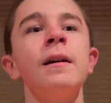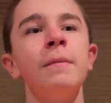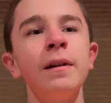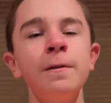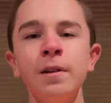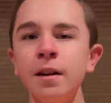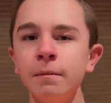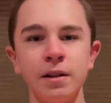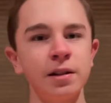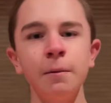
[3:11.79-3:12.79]
But if he can
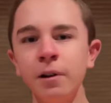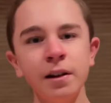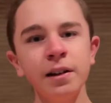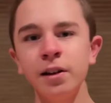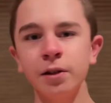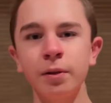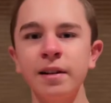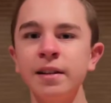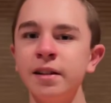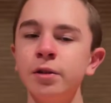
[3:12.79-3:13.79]
be somewhat near
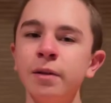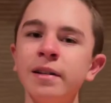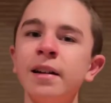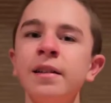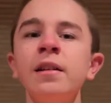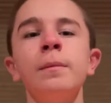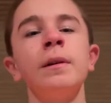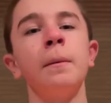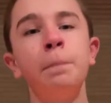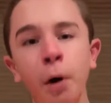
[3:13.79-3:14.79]
2018-2019, it'll be
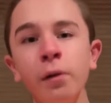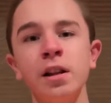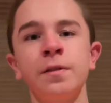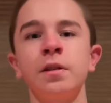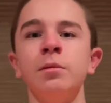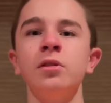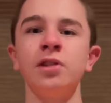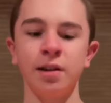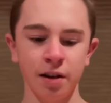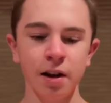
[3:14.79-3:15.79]
a bonus for the Blue
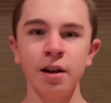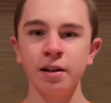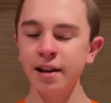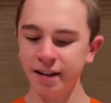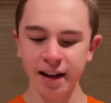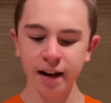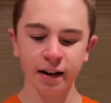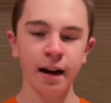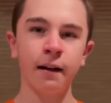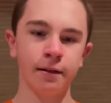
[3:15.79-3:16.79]
Jays. It just can't
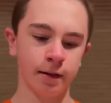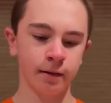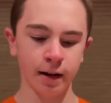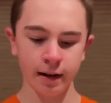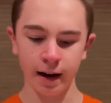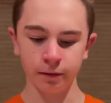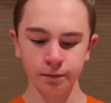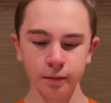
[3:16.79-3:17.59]
count on it right now.